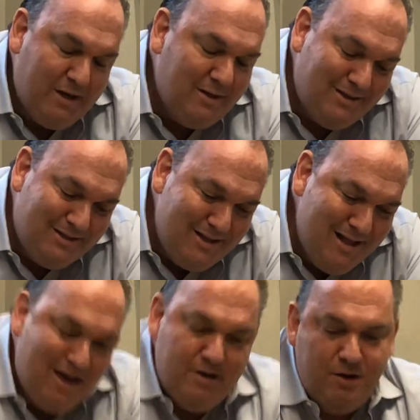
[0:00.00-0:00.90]
because it's
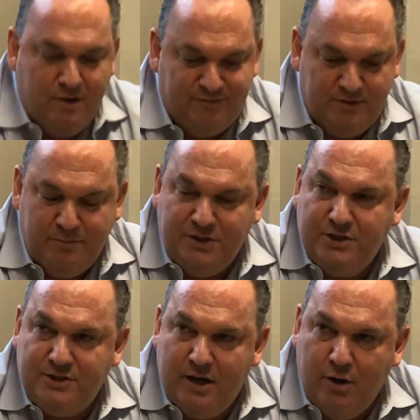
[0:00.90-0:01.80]
not enough to be
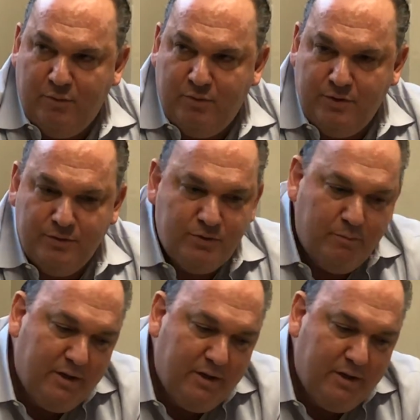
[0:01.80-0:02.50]
just a health producer.